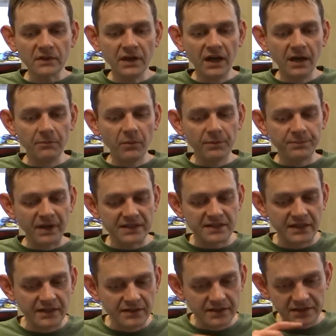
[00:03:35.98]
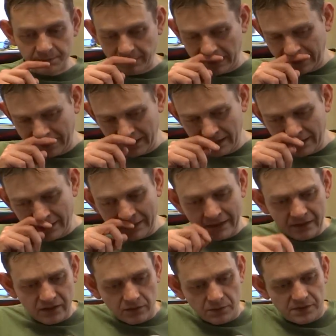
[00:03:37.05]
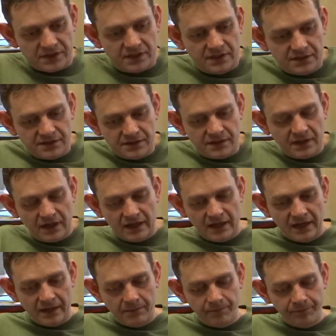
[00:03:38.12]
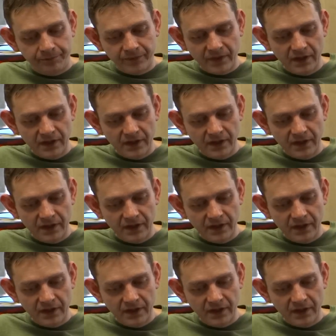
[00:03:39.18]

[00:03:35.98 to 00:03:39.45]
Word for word: Um, basically, the display uses um,